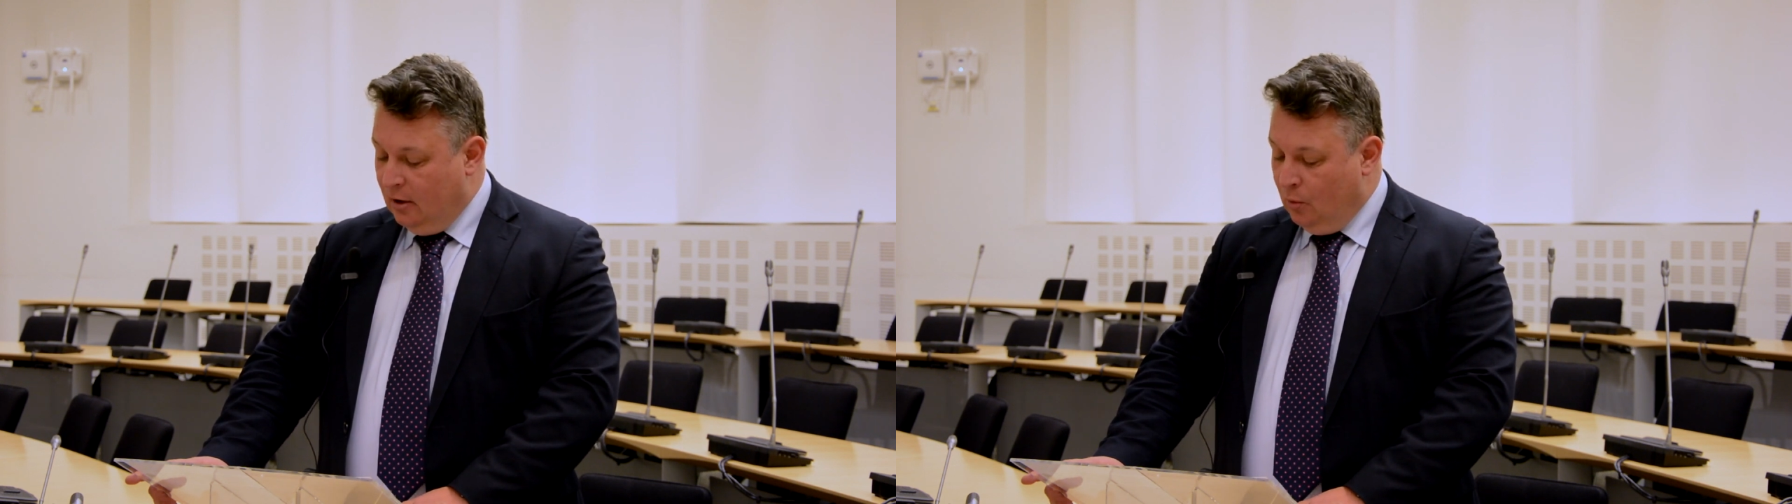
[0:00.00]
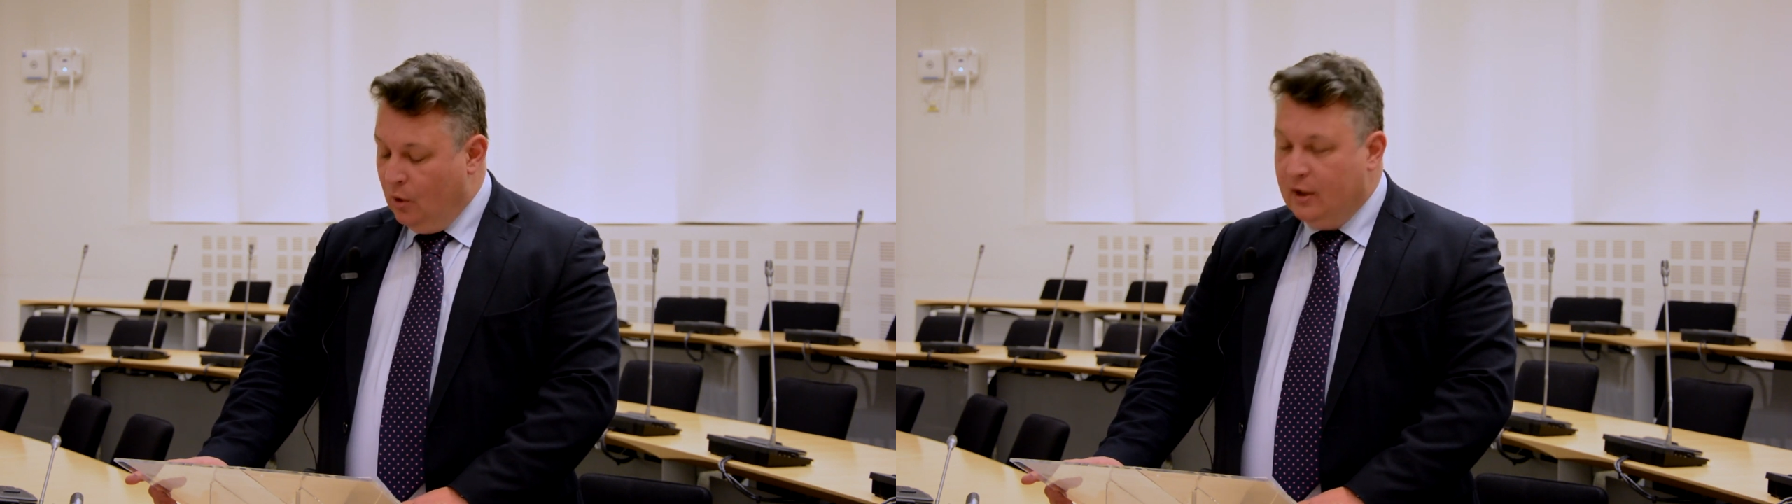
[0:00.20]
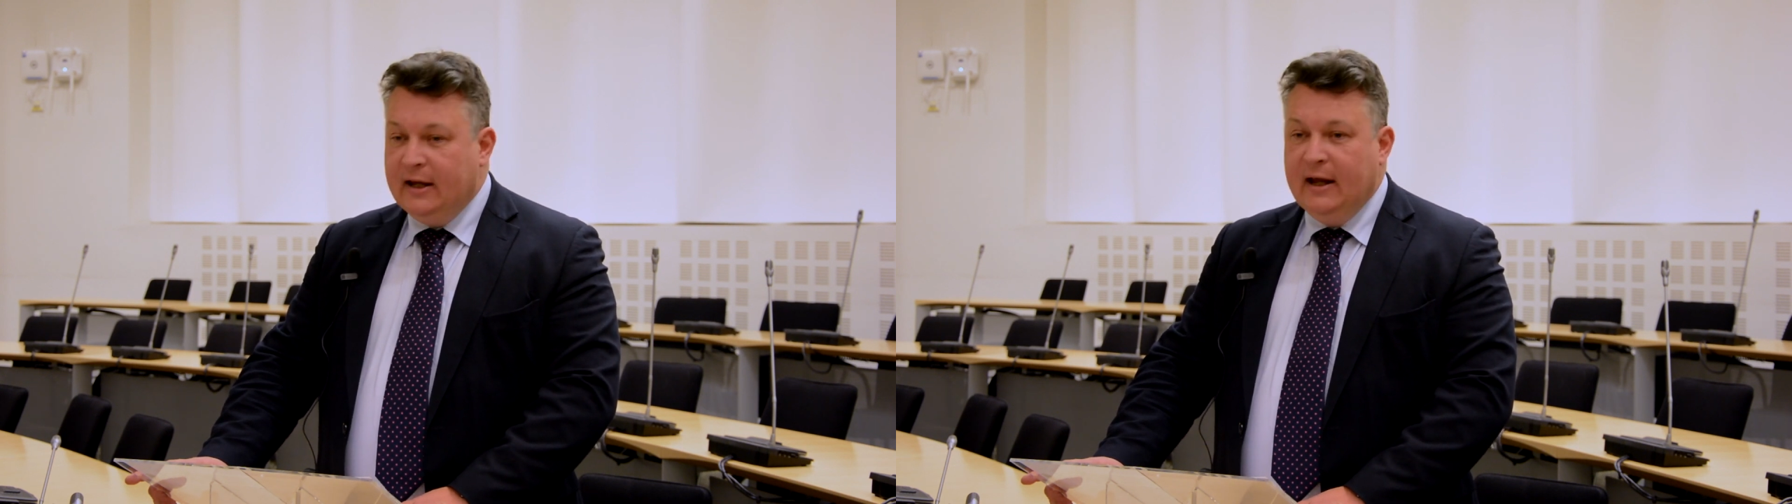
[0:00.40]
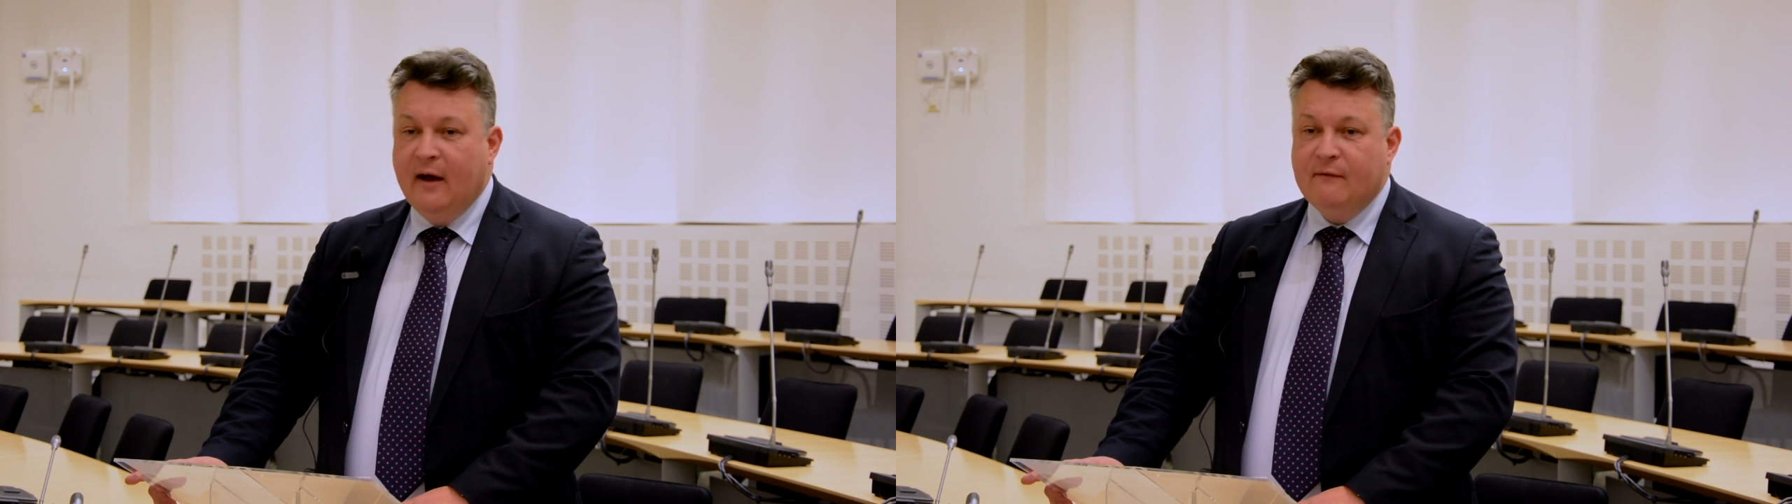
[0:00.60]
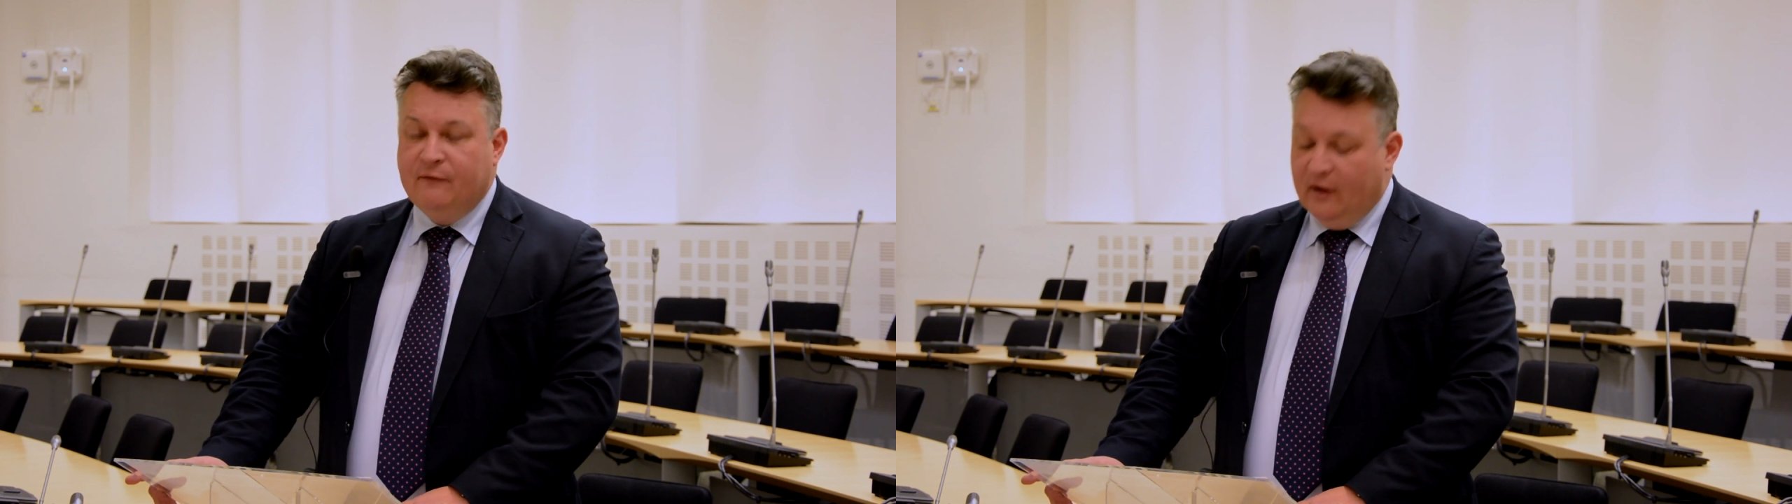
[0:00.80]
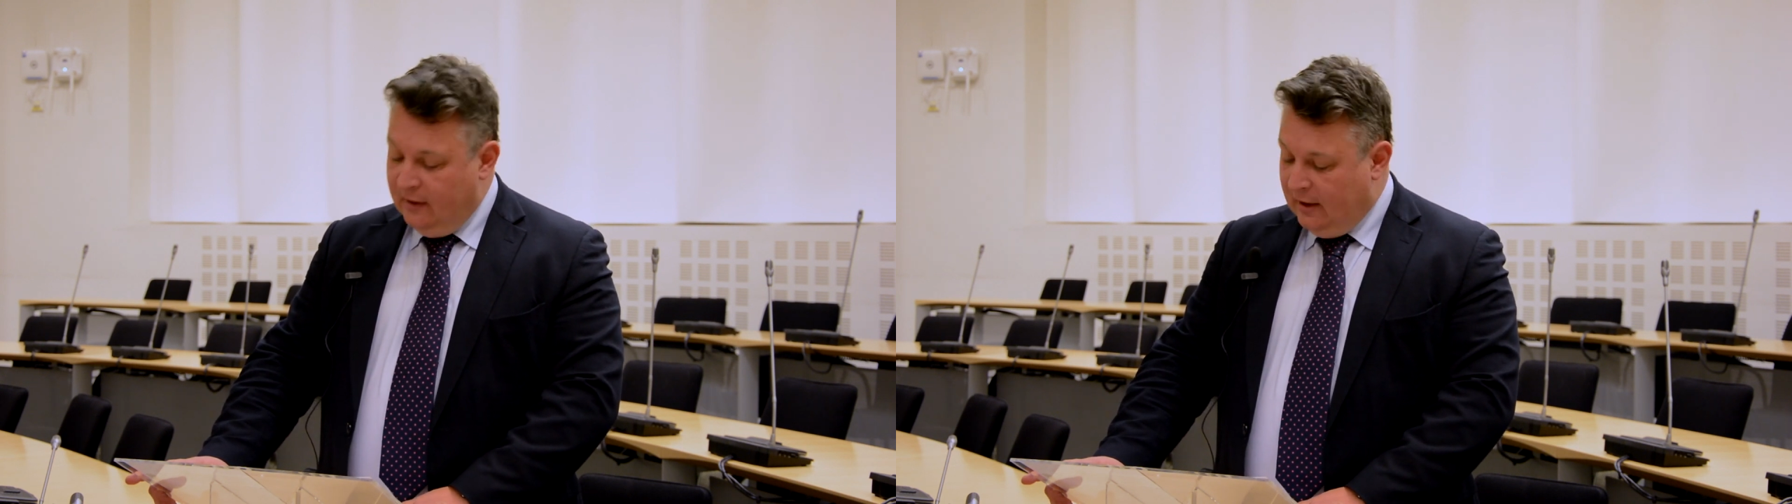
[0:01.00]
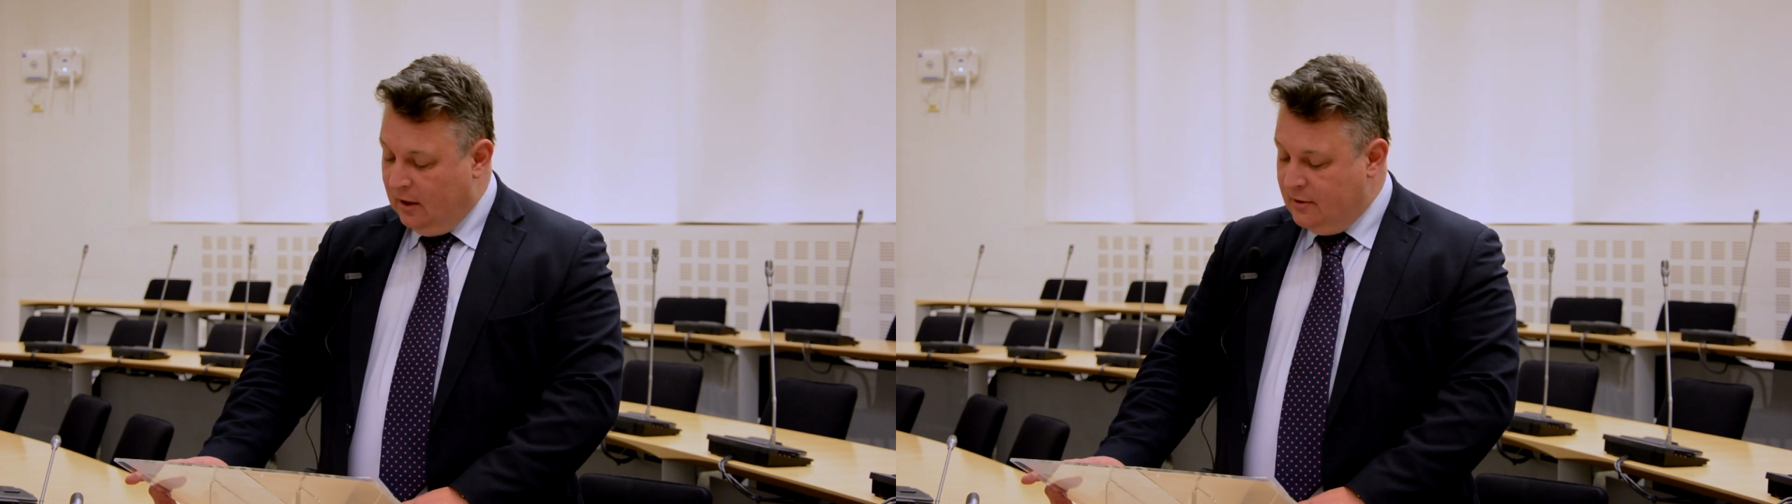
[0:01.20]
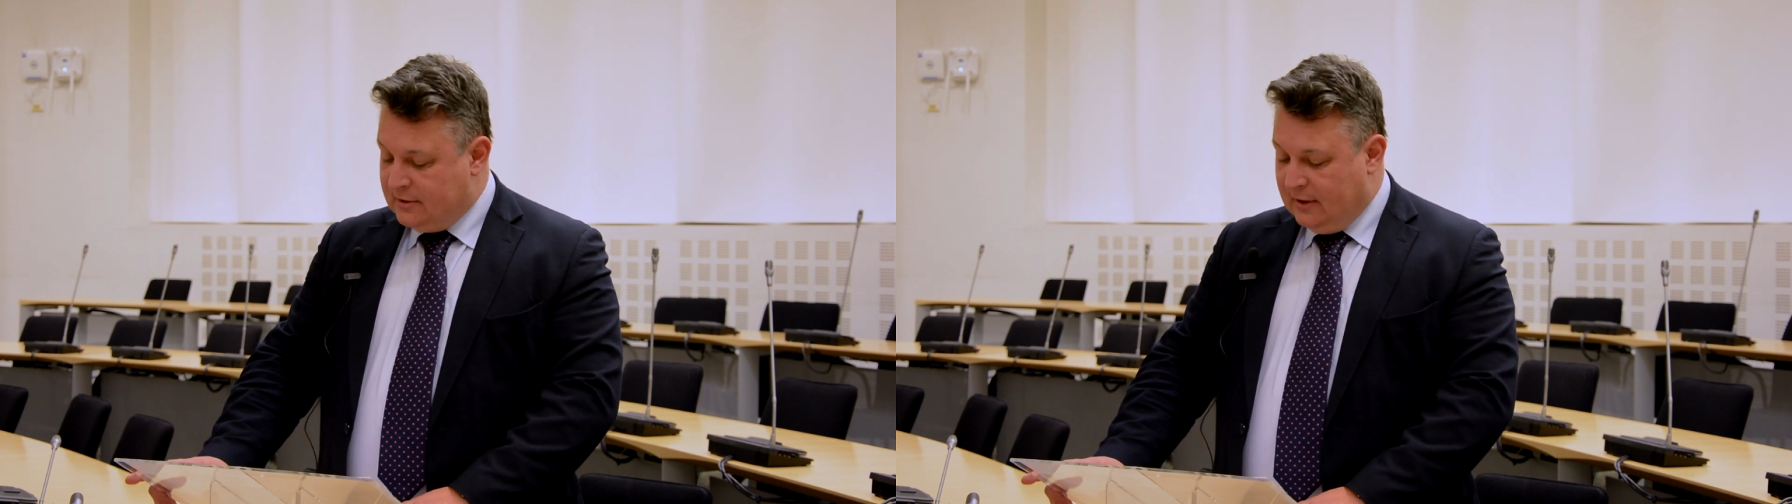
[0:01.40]
working very
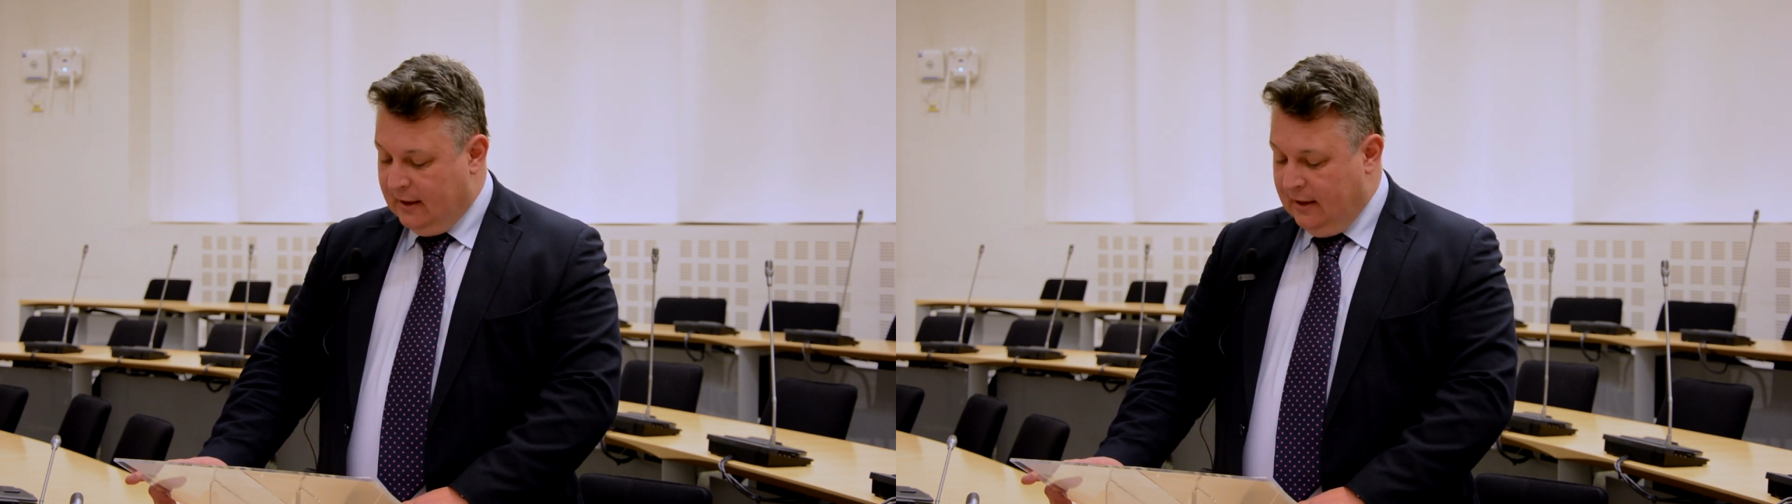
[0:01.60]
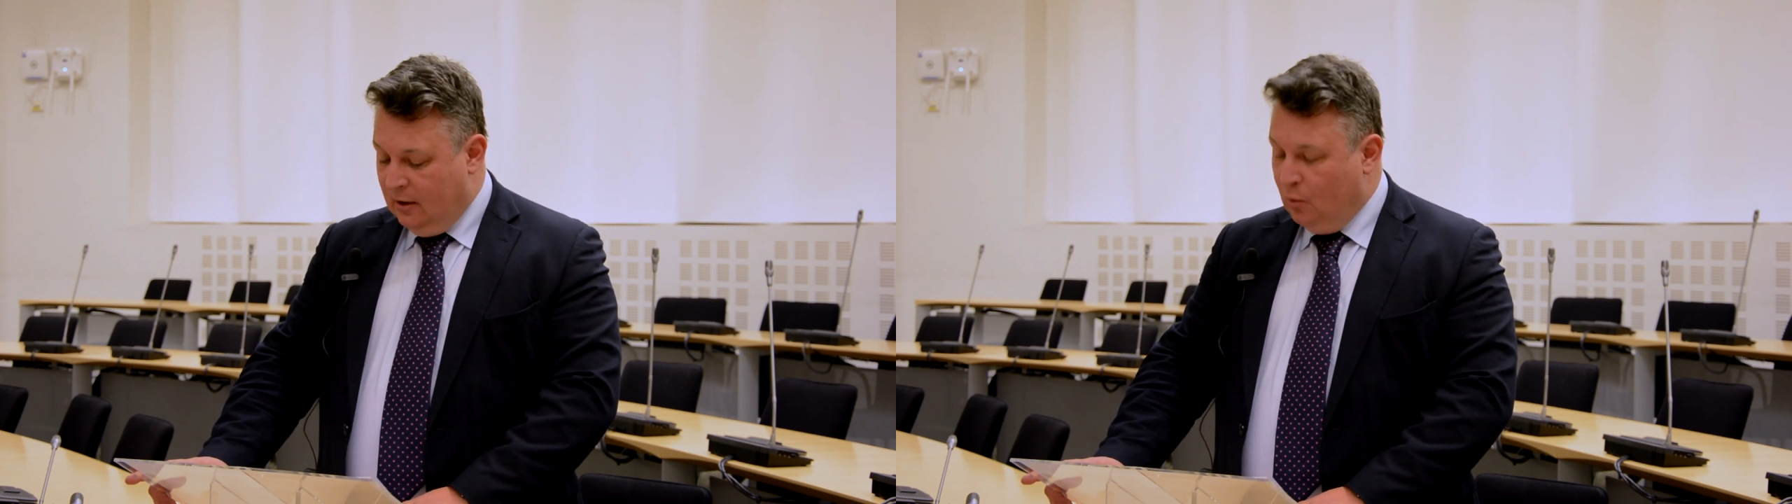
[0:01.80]
closely